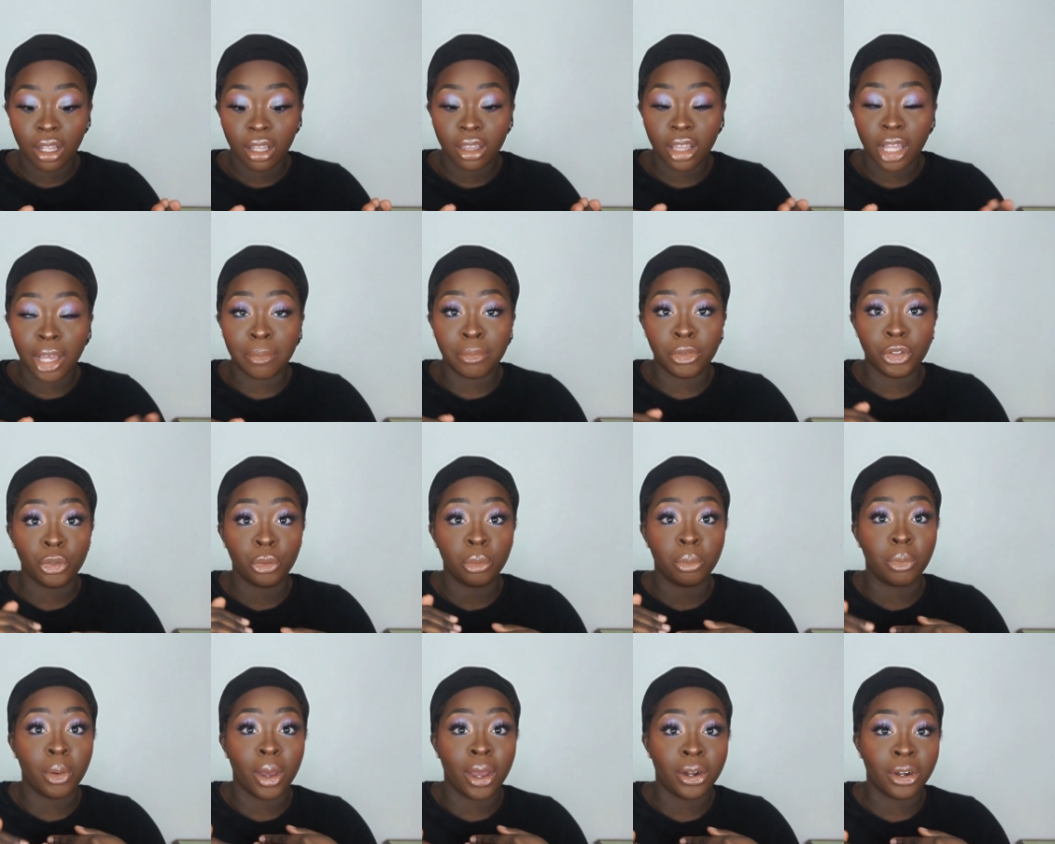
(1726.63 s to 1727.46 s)
them do
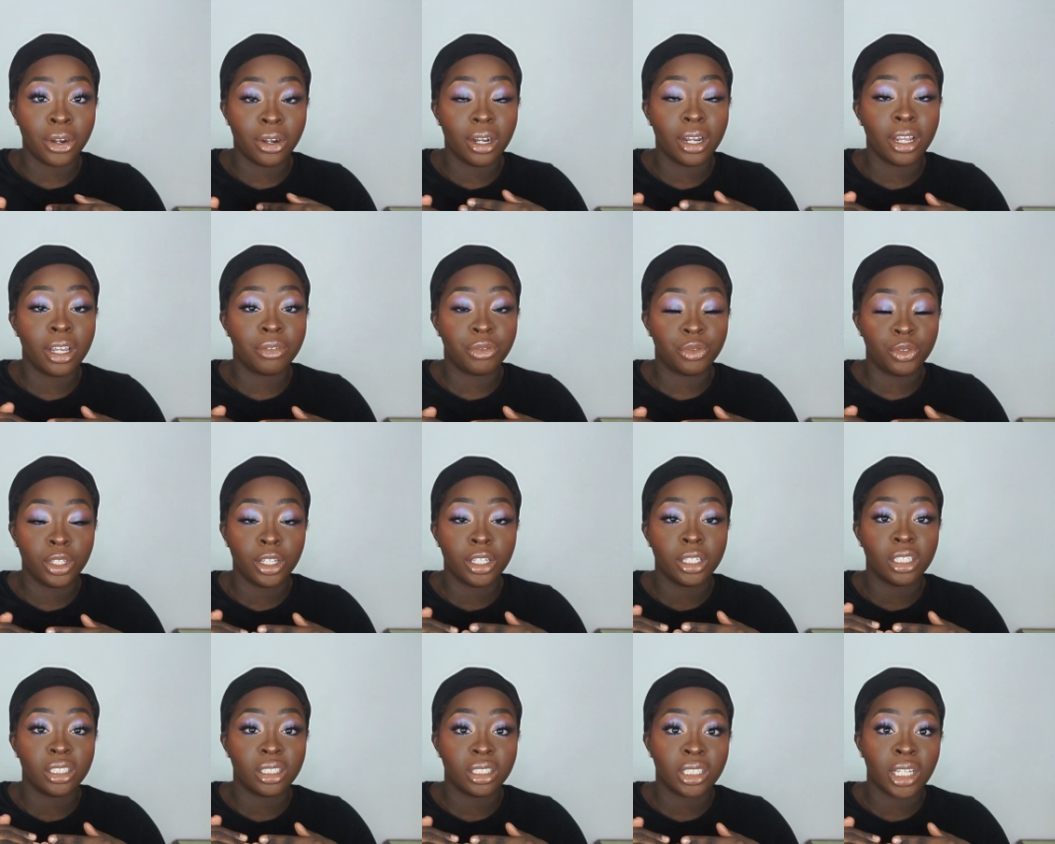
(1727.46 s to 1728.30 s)
better if
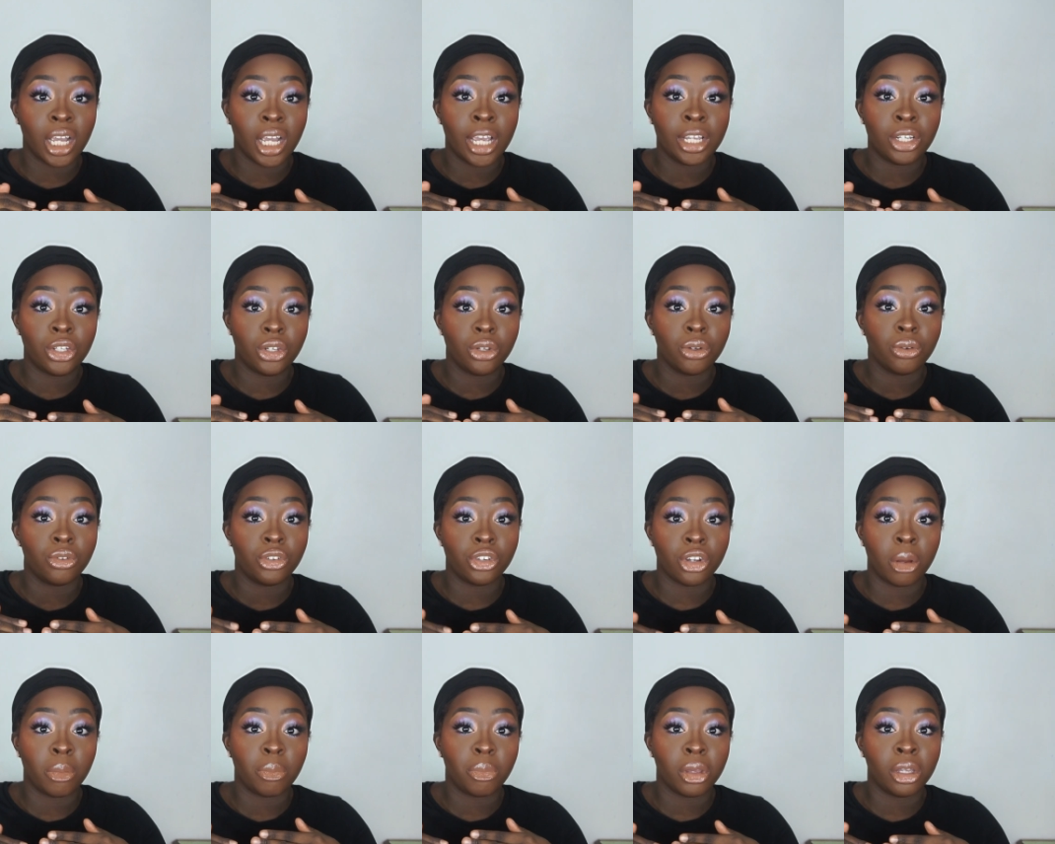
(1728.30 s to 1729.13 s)
they decide to
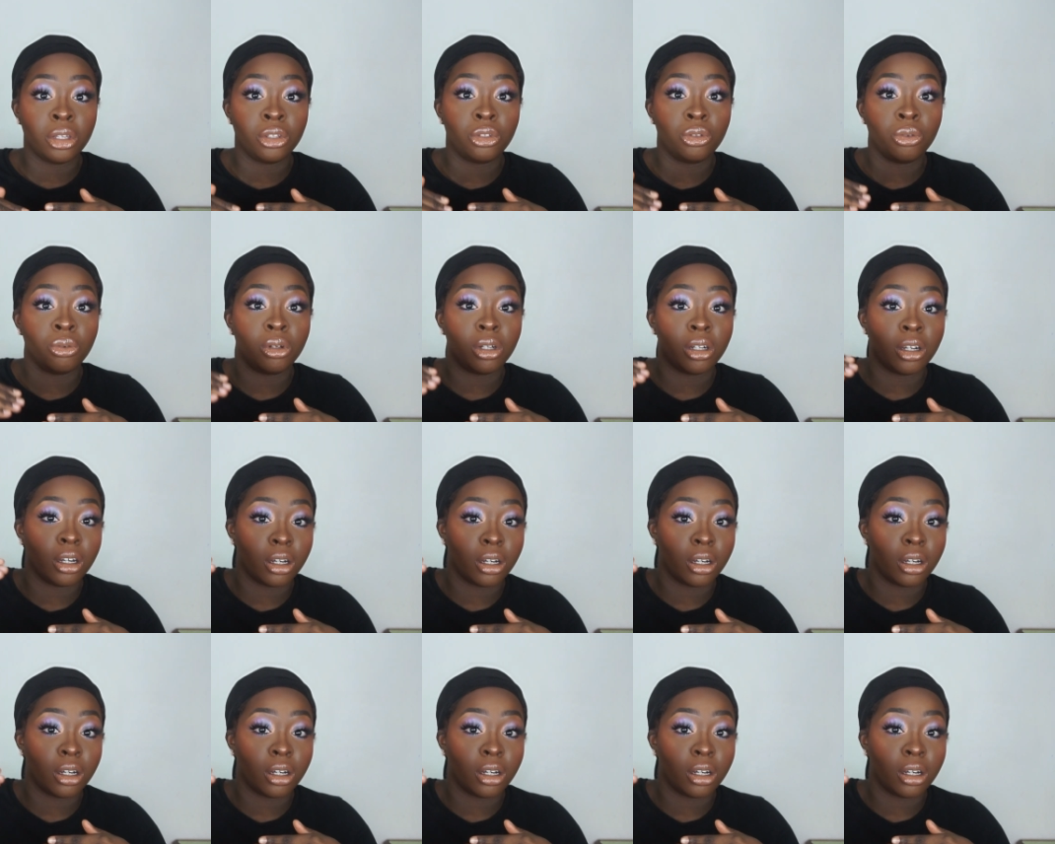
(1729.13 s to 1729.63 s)
jump into